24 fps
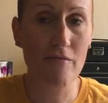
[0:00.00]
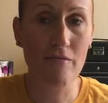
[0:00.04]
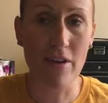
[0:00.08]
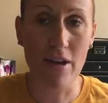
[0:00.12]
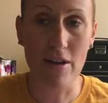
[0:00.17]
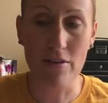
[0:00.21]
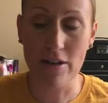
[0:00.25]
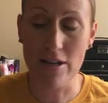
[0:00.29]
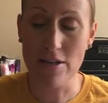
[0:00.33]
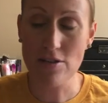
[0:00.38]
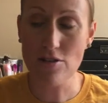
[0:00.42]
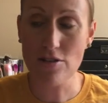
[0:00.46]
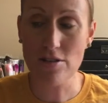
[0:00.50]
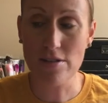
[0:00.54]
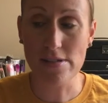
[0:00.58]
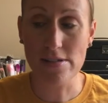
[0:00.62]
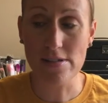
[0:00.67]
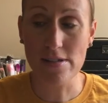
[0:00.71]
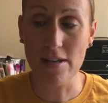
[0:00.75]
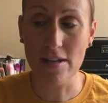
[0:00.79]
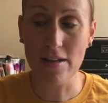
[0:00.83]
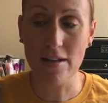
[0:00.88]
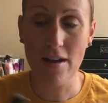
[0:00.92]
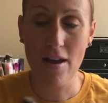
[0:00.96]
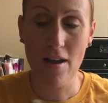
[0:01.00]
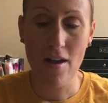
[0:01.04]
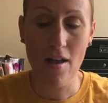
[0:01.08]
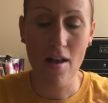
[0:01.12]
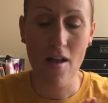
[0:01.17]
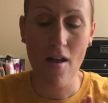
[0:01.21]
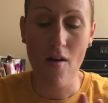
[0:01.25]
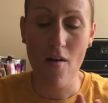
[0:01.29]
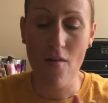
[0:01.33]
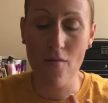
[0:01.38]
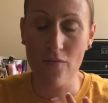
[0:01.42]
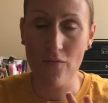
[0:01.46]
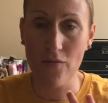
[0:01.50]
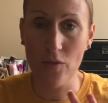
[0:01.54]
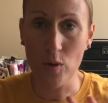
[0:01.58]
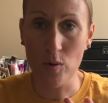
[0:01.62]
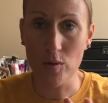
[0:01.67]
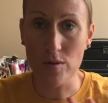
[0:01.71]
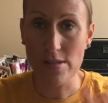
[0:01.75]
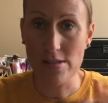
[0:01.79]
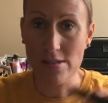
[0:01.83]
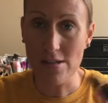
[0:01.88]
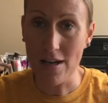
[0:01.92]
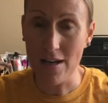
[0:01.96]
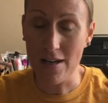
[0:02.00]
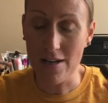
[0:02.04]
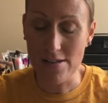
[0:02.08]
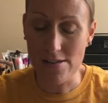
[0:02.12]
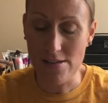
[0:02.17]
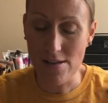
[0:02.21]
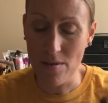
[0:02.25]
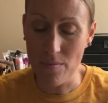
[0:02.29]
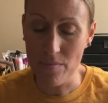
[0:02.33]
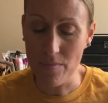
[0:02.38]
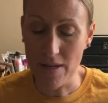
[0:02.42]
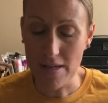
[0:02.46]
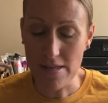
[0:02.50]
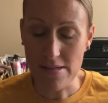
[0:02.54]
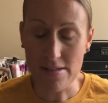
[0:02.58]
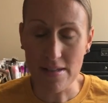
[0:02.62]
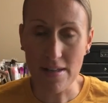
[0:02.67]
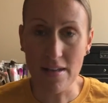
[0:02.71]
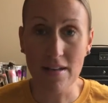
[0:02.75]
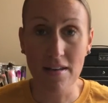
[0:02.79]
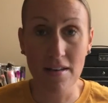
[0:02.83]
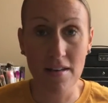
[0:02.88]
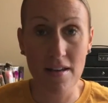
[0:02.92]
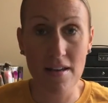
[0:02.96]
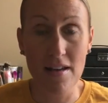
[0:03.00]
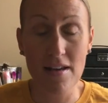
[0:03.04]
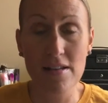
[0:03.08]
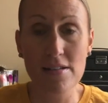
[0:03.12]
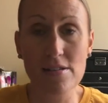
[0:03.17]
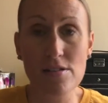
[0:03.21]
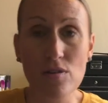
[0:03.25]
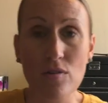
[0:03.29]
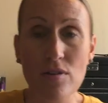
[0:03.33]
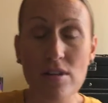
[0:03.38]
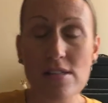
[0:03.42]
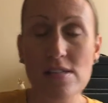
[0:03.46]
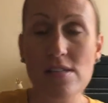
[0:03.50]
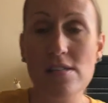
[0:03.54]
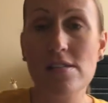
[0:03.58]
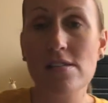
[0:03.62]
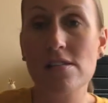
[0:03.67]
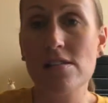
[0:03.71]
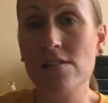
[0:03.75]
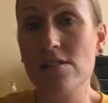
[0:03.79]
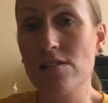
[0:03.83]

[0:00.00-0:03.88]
foundation stick, full size. Amazing. So this